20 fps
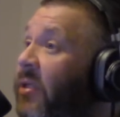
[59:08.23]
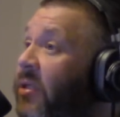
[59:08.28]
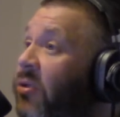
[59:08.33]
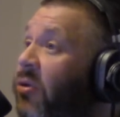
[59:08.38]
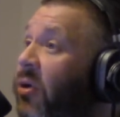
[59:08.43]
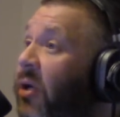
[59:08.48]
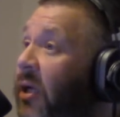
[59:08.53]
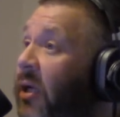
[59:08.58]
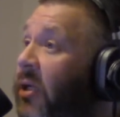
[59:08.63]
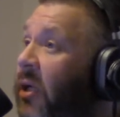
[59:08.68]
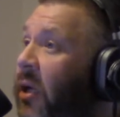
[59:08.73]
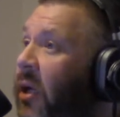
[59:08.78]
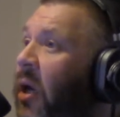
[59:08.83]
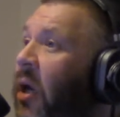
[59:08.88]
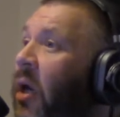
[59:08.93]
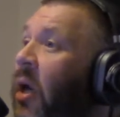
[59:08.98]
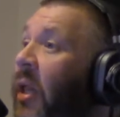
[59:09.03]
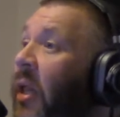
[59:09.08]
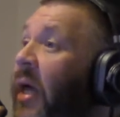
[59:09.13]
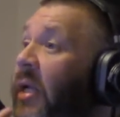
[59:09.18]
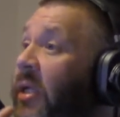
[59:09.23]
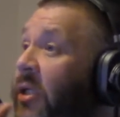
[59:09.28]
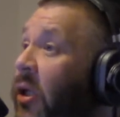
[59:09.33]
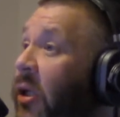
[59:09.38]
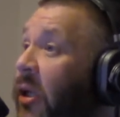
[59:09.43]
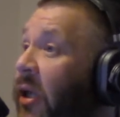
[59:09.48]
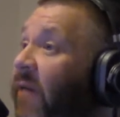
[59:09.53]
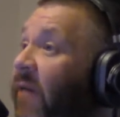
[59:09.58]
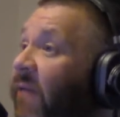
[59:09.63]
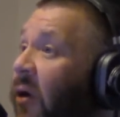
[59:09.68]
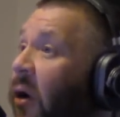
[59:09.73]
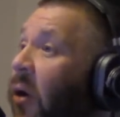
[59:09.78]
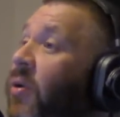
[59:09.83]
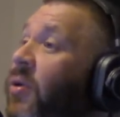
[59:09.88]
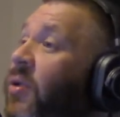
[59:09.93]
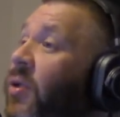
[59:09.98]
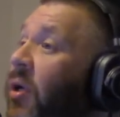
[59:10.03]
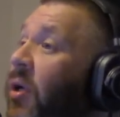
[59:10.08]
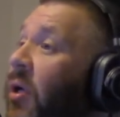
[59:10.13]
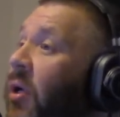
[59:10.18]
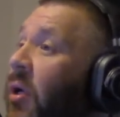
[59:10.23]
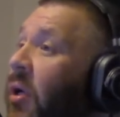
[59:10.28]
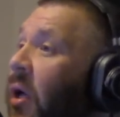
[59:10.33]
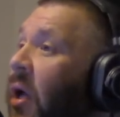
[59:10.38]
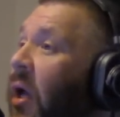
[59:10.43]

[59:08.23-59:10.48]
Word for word: strict. Yeah, like to live kosher.